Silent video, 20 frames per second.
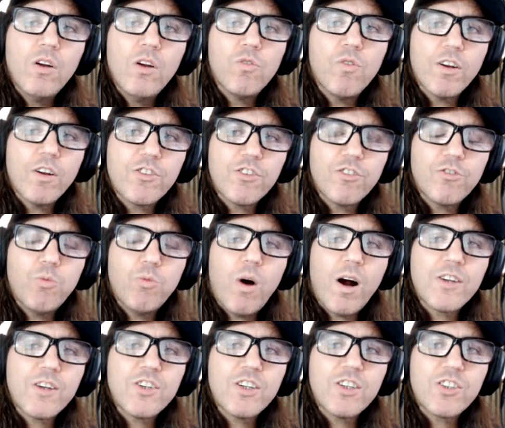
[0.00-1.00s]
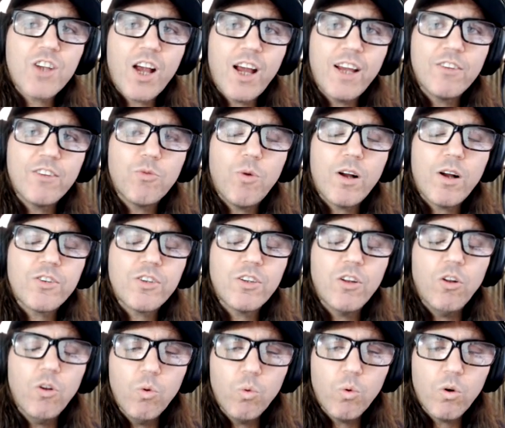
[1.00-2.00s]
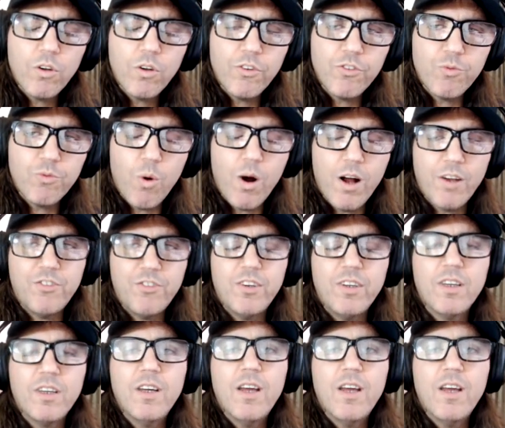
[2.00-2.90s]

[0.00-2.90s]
Russia's watching, China's watching, the whole world is watching.